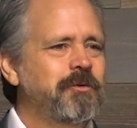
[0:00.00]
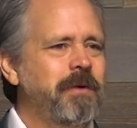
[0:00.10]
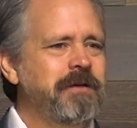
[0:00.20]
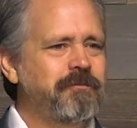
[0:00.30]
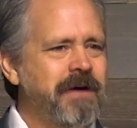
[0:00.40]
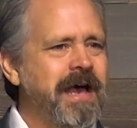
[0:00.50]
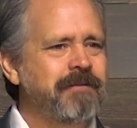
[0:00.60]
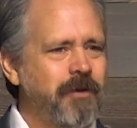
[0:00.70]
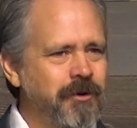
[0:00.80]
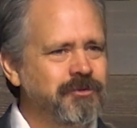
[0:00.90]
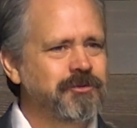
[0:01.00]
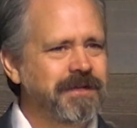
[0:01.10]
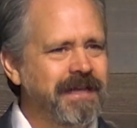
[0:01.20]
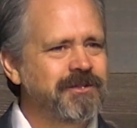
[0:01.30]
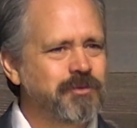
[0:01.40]
to wait
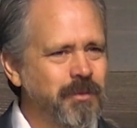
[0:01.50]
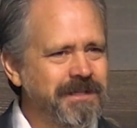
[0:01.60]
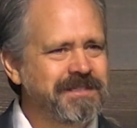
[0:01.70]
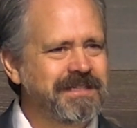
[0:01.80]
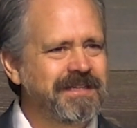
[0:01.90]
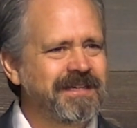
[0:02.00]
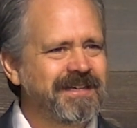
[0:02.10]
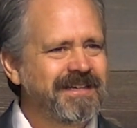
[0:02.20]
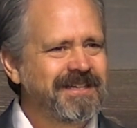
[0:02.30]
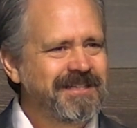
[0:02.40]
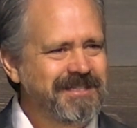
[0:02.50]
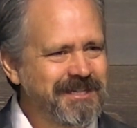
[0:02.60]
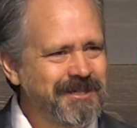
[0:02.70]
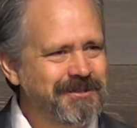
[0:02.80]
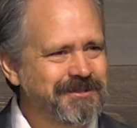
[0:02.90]
520
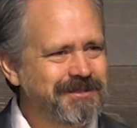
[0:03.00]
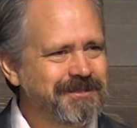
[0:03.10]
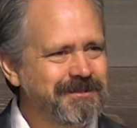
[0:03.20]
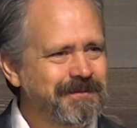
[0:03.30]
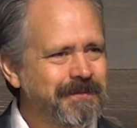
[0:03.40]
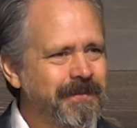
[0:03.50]
years.